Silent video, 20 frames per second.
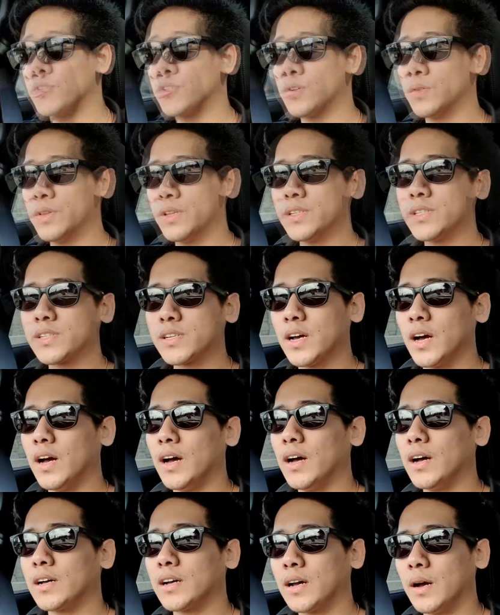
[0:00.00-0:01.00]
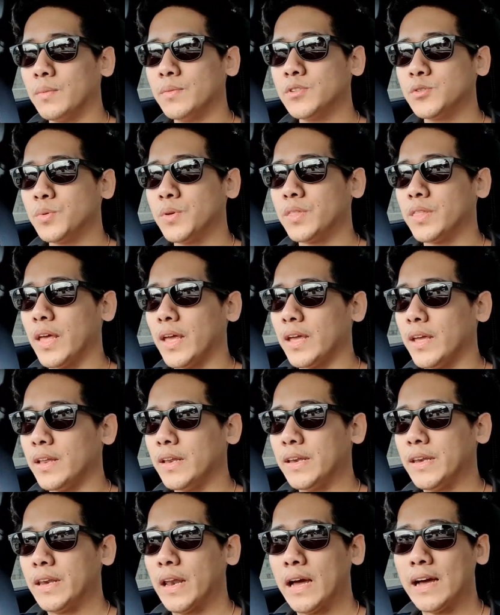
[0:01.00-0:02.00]
so this car comes with a
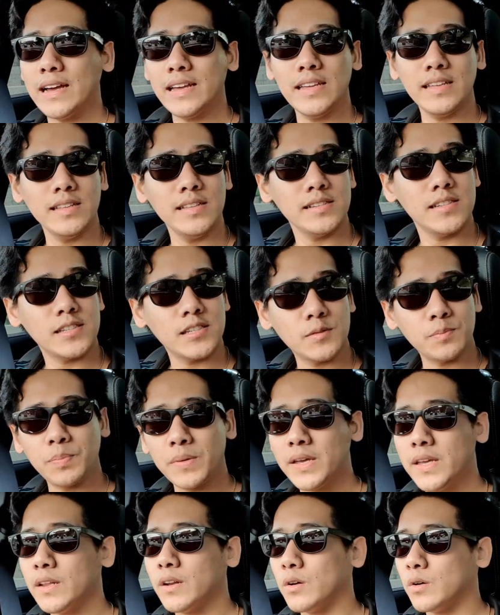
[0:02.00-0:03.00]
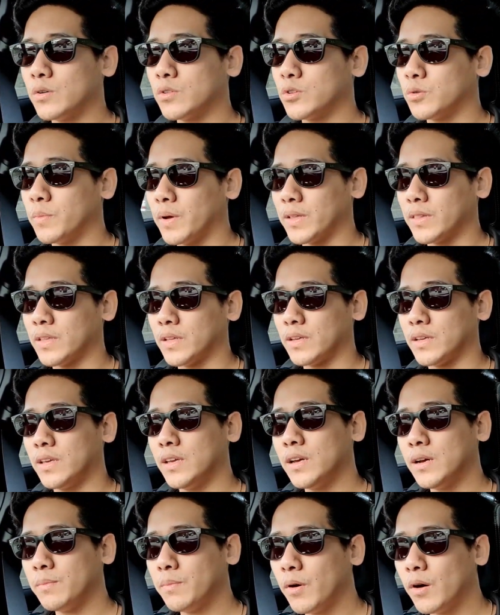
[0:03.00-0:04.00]
9-speed automatic
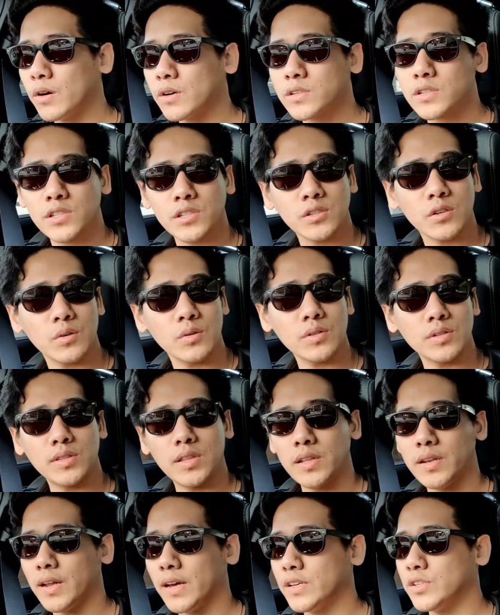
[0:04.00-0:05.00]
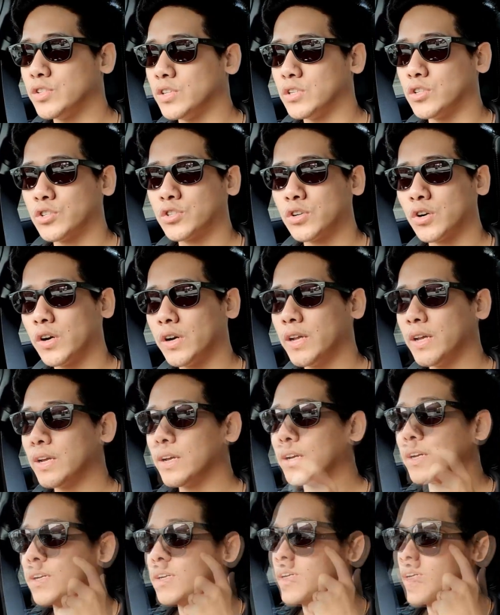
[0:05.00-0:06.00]
gearbox, so it's the 9G-tronic.
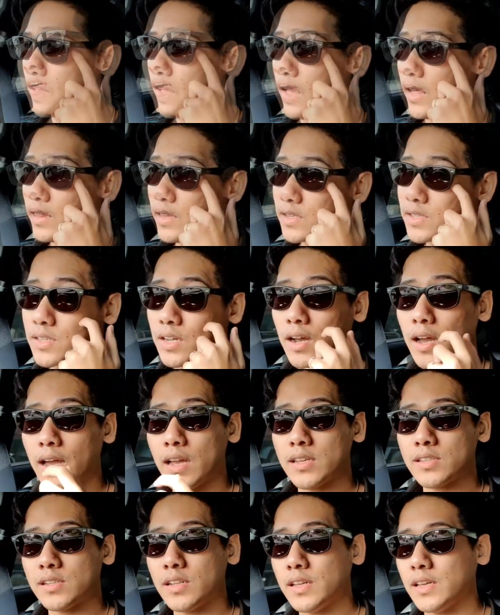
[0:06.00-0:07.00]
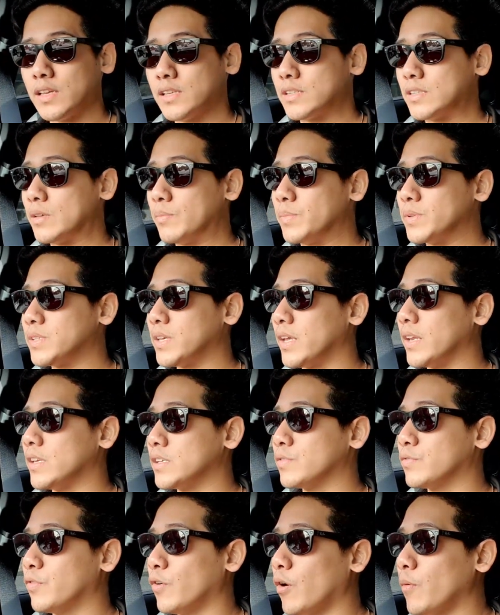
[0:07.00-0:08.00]
And this car actually is the
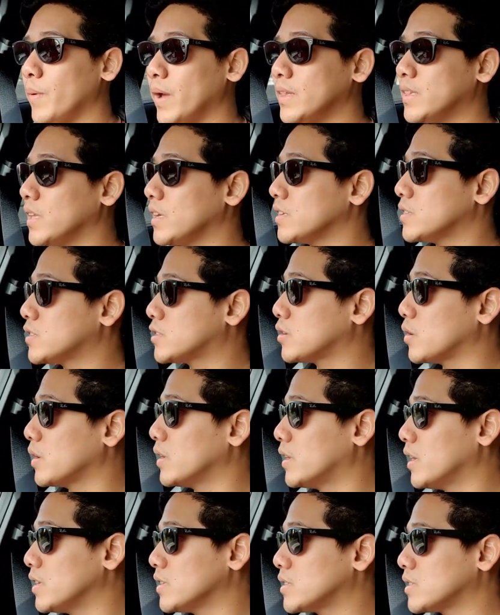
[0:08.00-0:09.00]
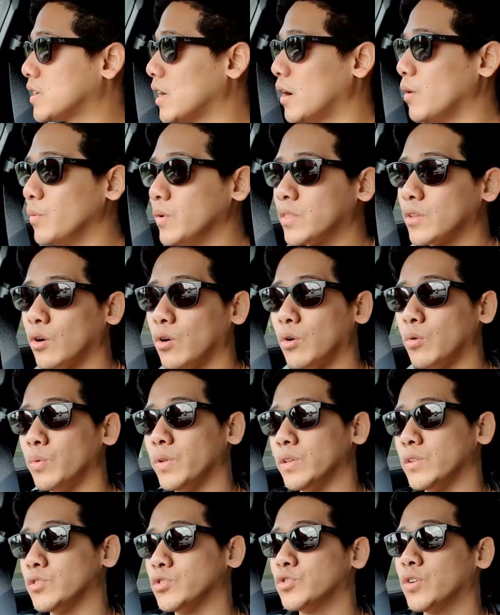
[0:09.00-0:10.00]
Mercedes 4MATIC, so it does come with
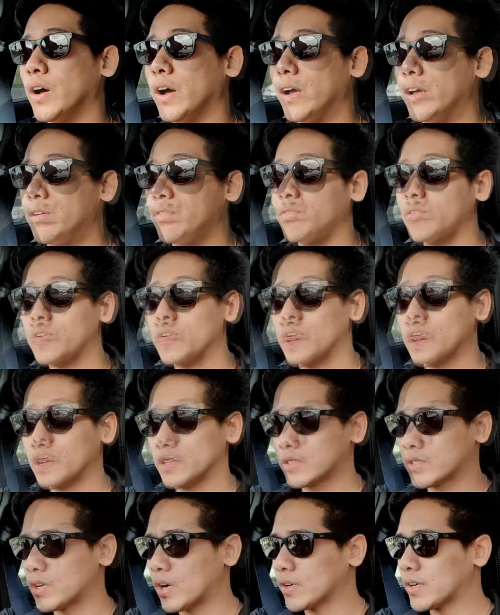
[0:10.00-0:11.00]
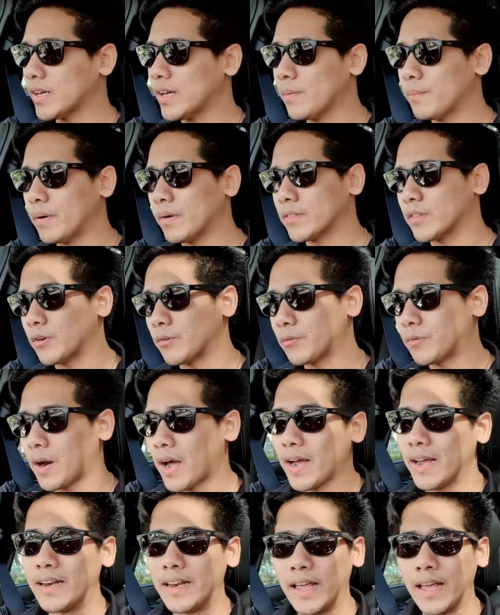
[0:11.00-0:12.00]
all-wheel drive. Talking about the
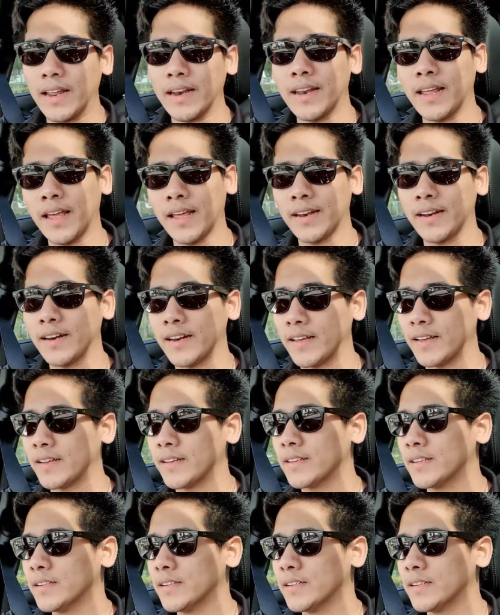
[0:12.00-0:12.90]
ride and handling,